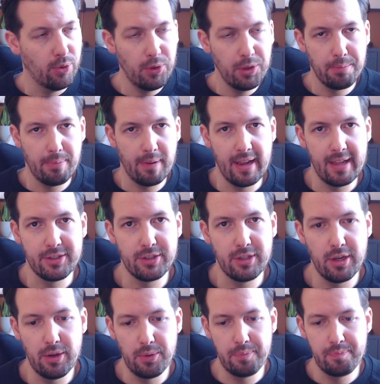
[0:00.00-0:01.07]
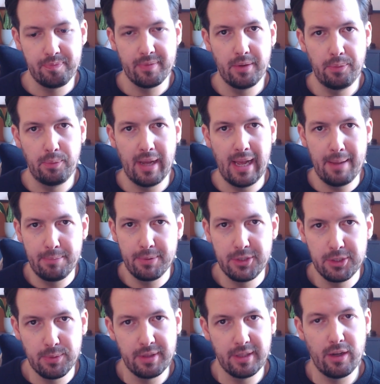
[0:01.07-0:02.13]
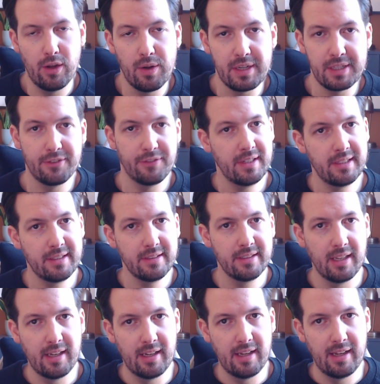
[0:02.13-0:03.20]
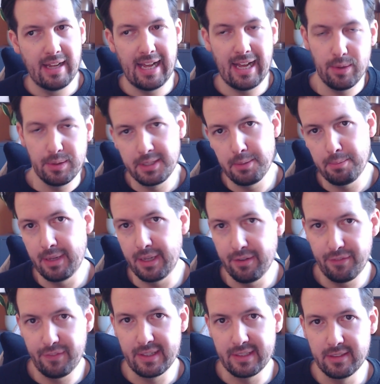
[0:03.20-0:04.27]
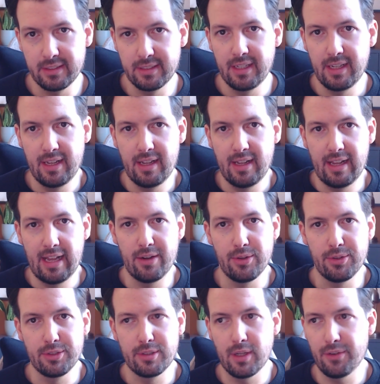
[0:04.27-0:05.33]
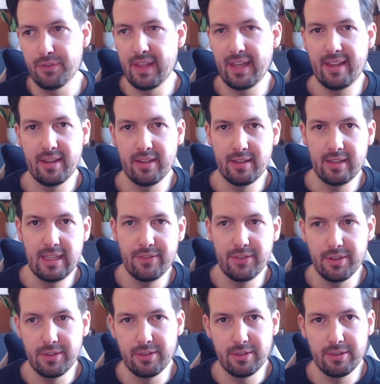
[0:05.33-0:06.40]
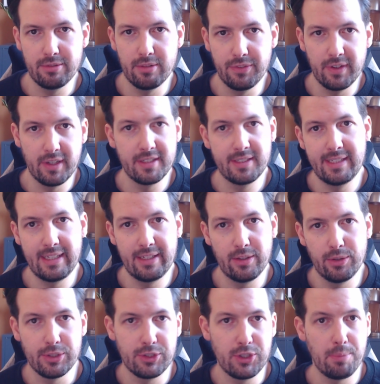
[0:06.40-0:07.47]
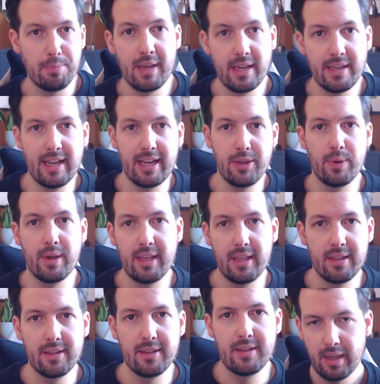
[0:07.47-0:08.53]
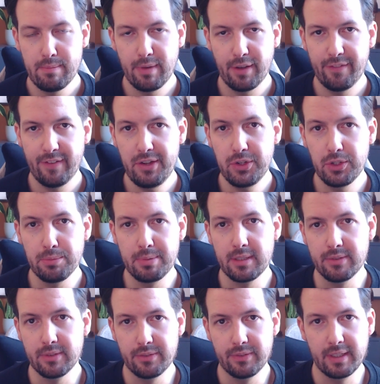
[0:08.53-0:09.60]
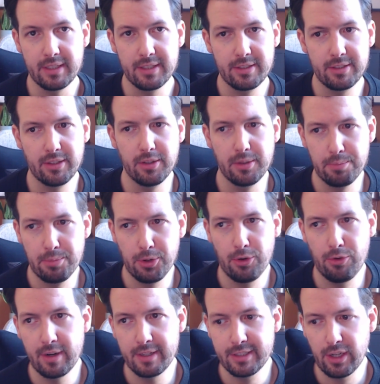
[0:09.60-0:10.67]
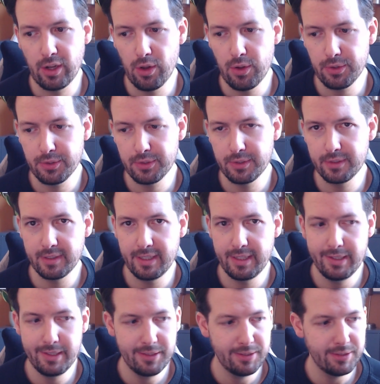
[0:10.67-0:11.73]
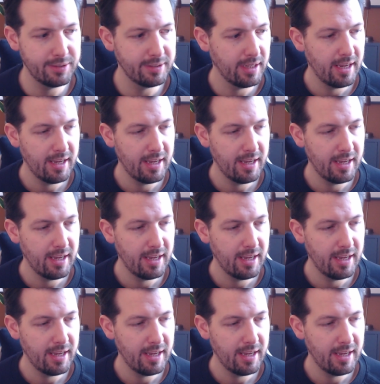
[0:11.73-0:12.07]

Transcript: all the players know what happens when the clock is filled, how is it being filled, and also if they can even reverse it or stop it in any way. And my final bit of advice on progress clocks is